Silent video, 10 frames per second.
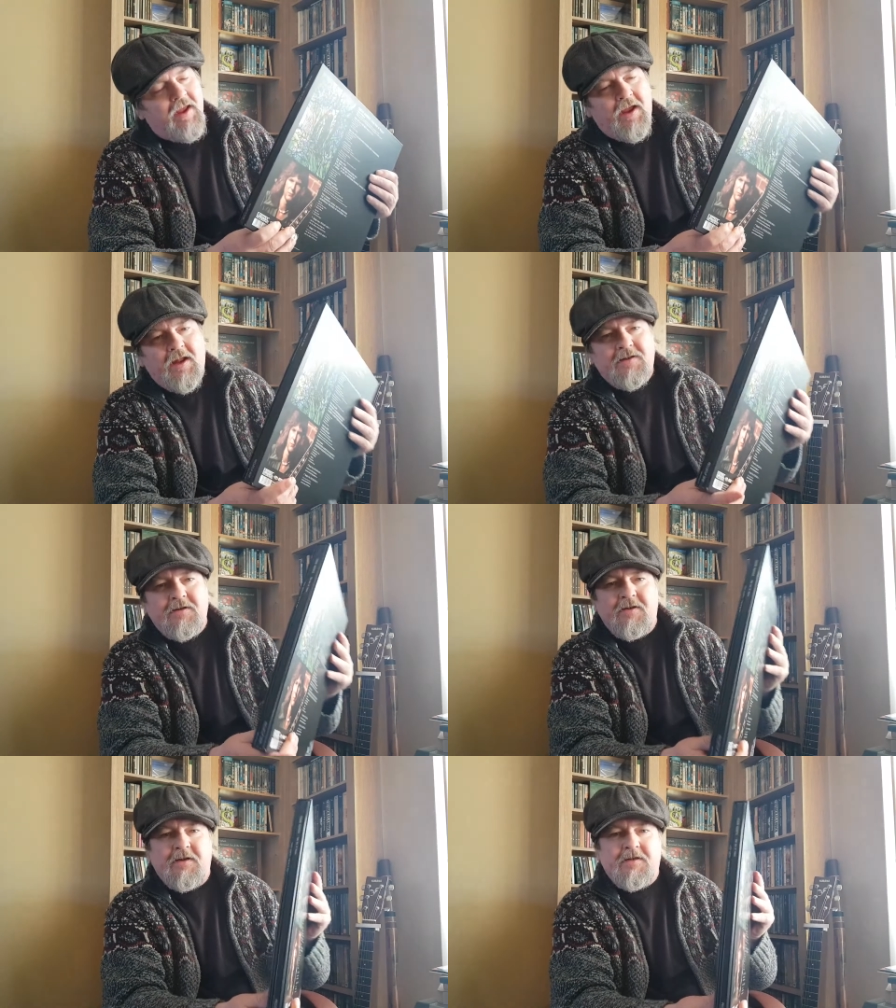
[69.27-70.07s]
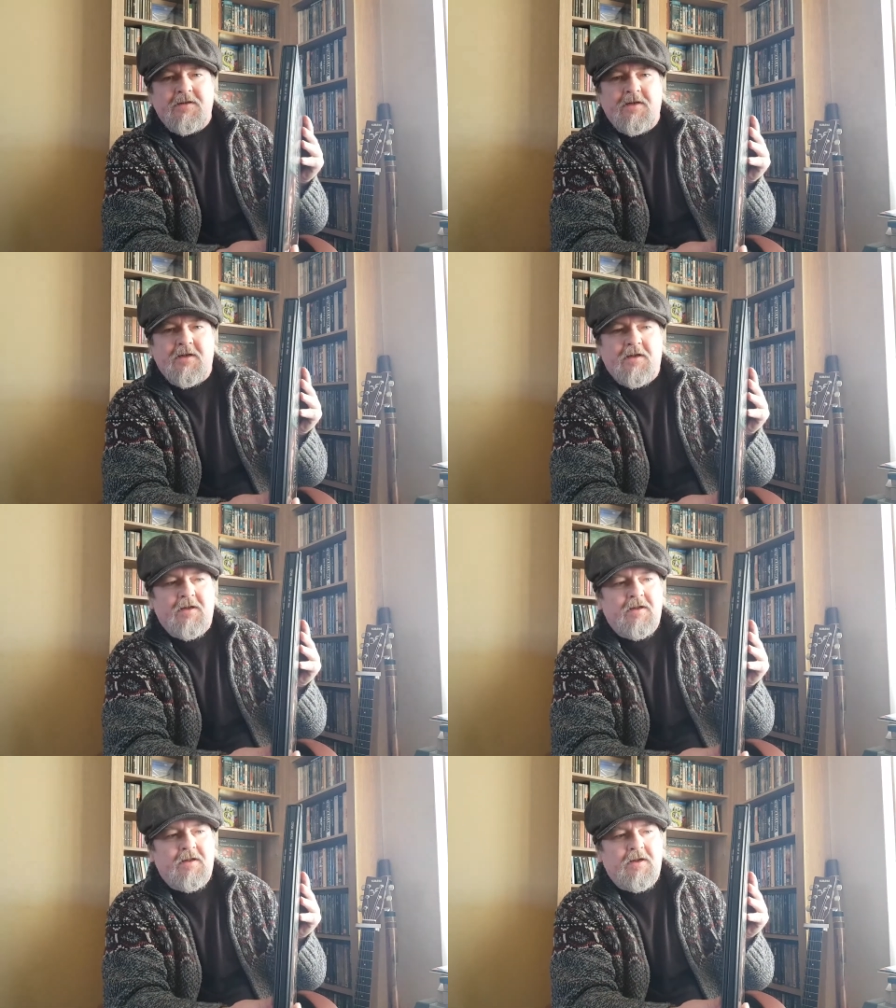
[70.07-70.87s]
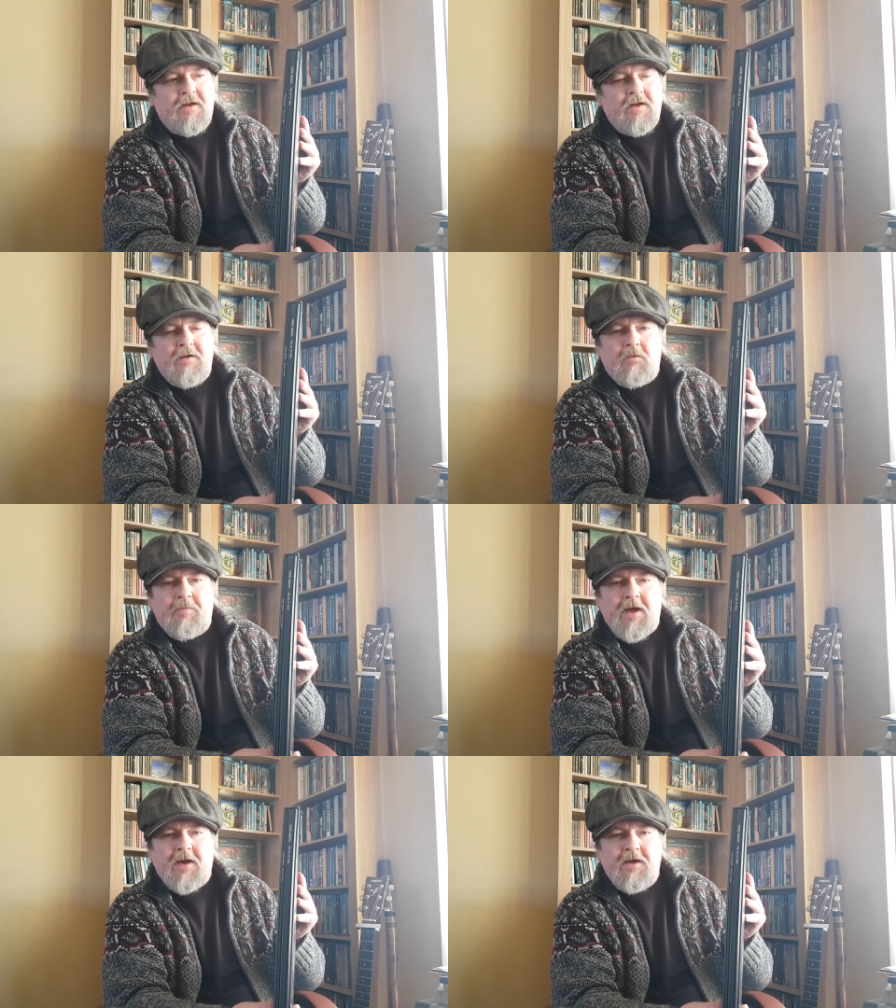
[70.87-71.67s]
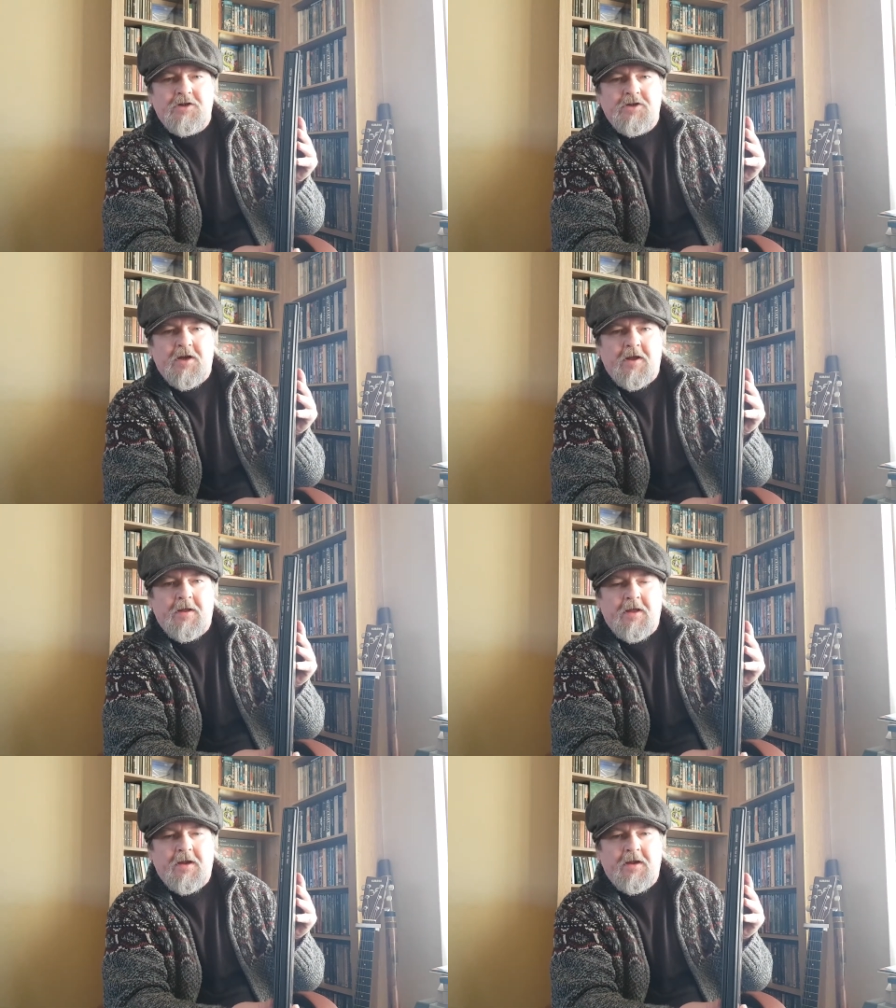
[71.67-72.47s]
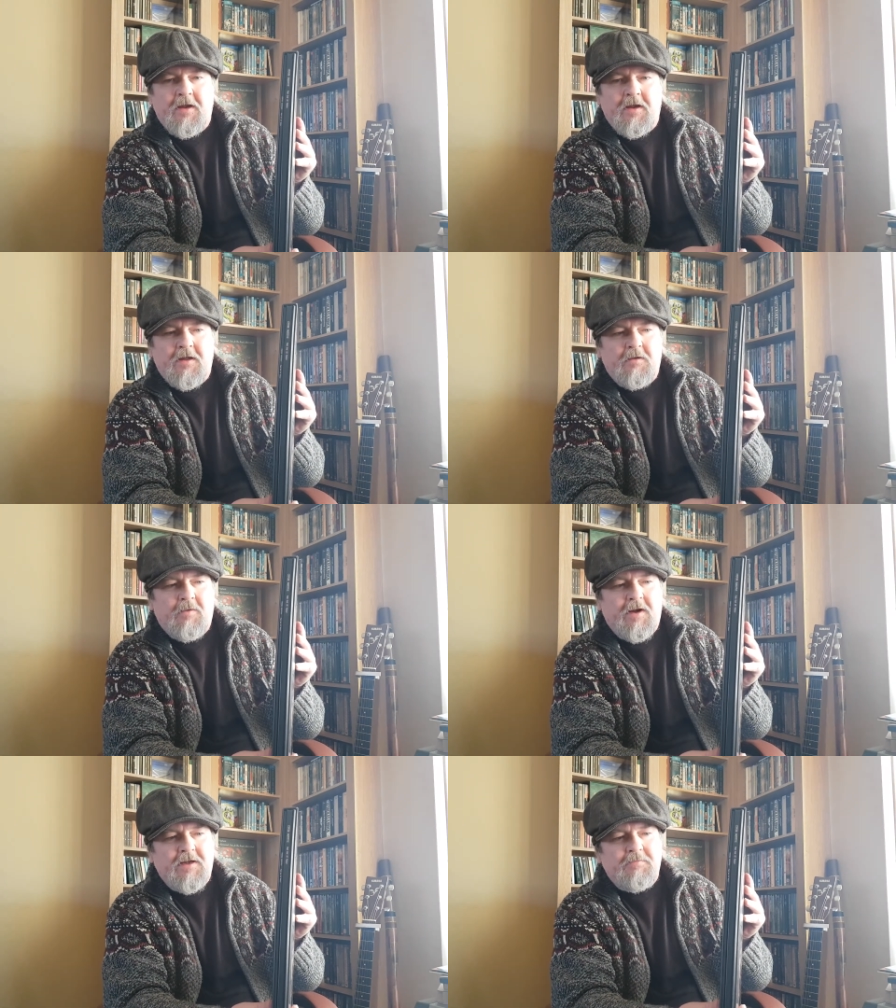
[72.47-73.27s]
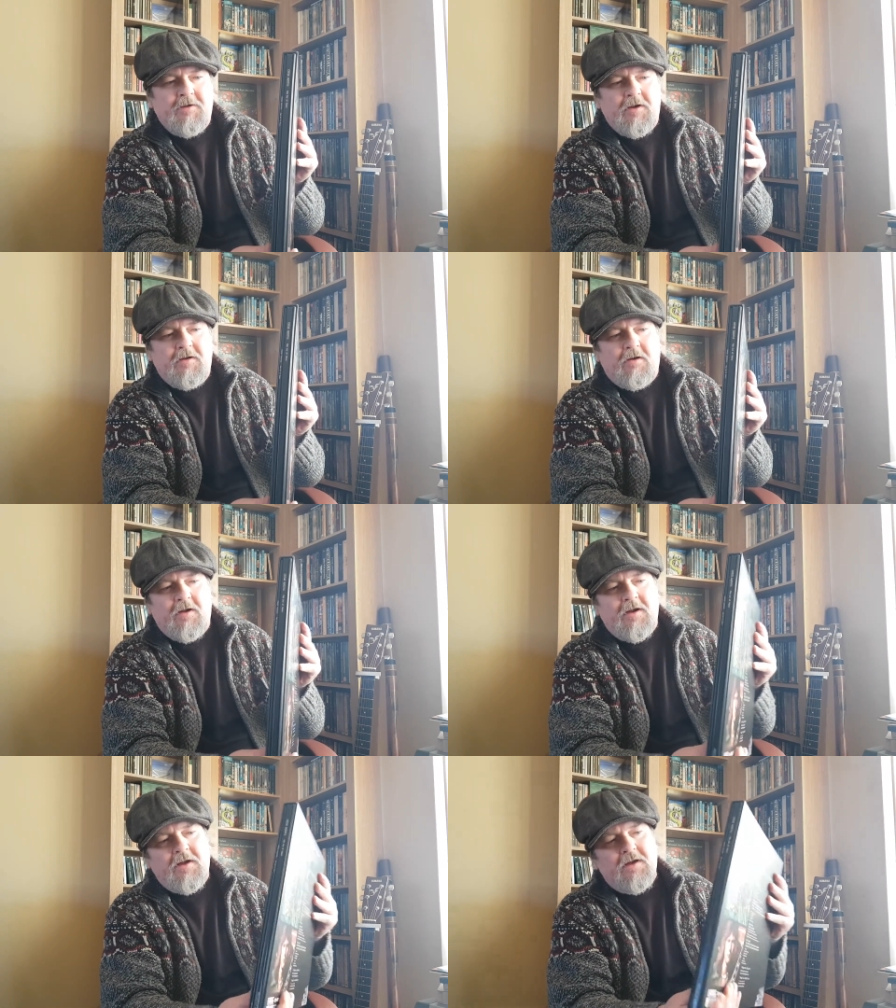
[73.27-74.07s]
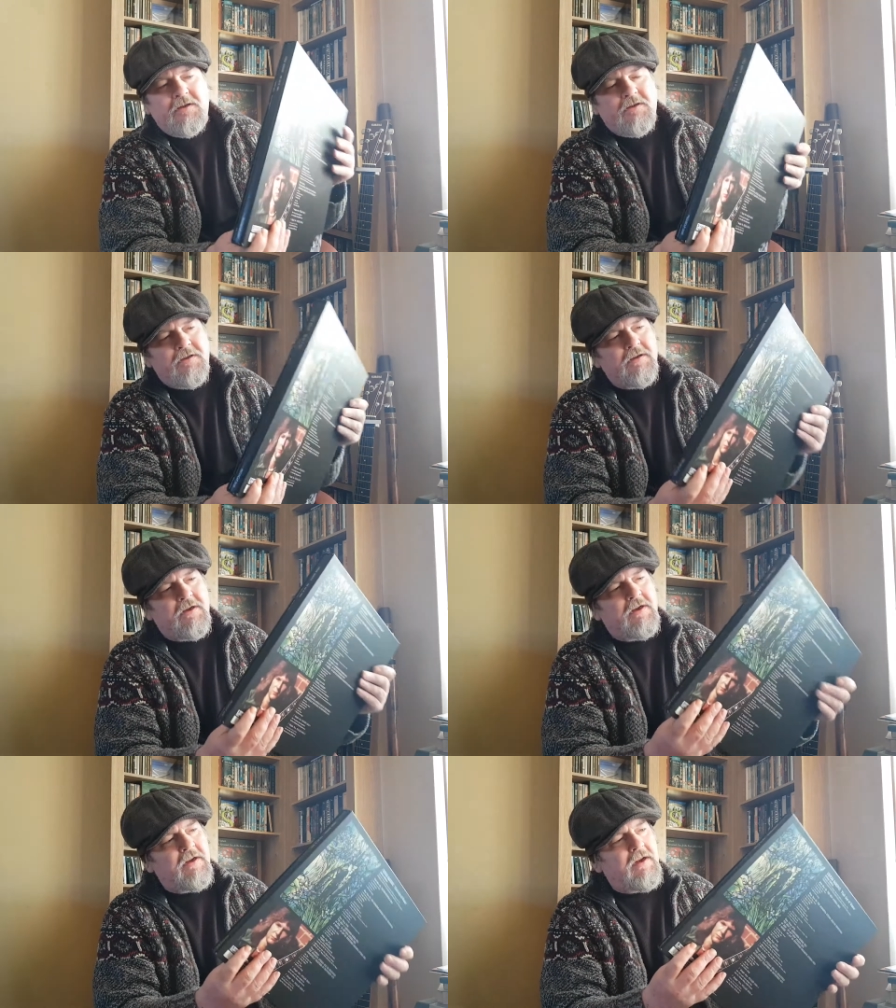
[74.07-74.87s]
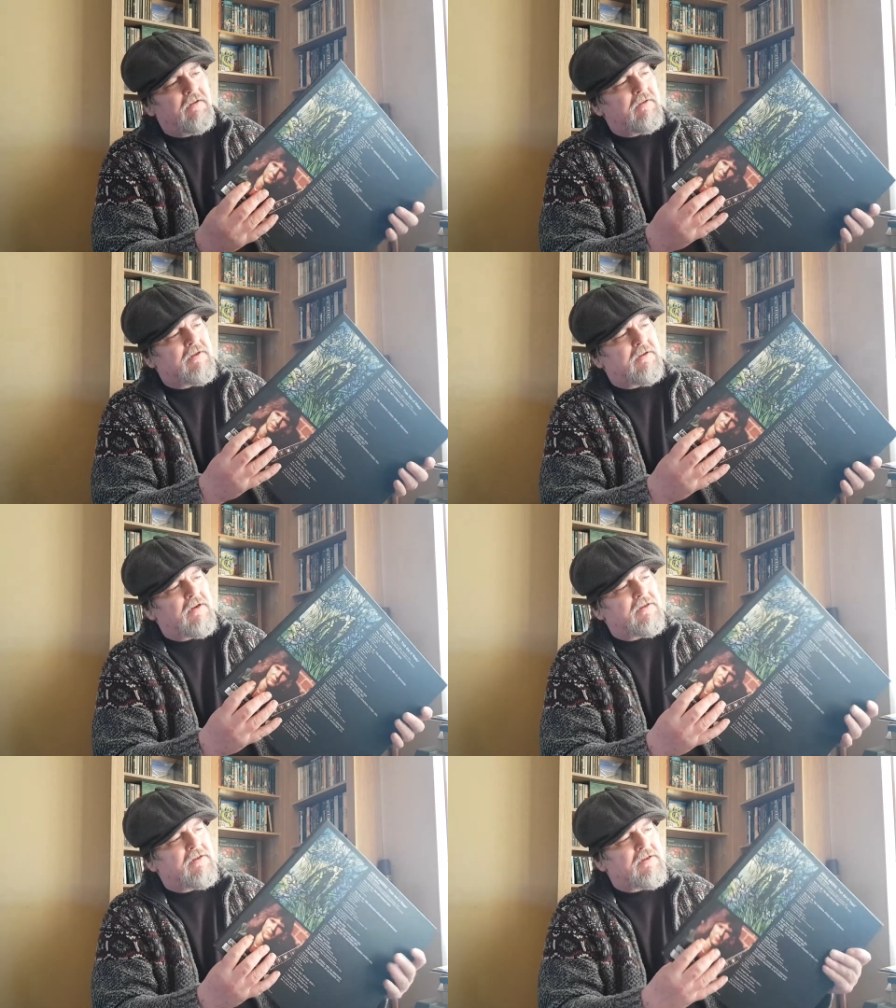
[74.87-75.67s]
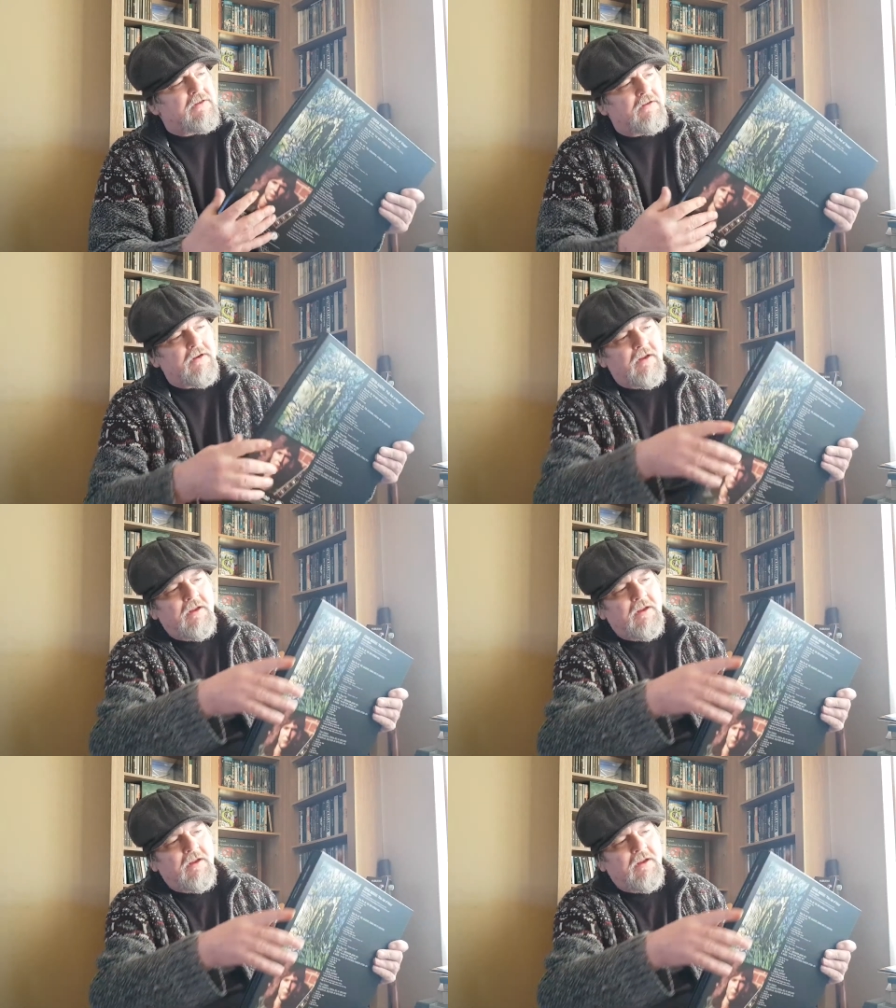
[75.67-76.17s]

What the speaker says: into this neat little package here, and the way it's been done, it's you know, it's nice and snug,